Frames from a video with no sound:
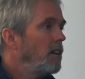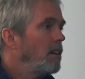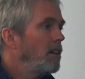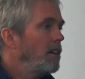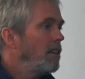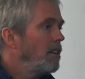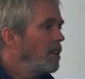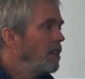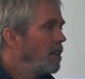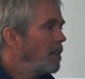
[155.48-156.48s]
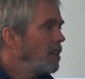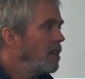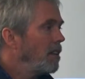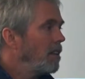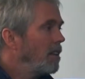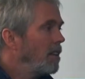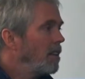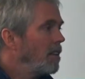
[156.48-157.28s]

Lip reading: Nobody speaks.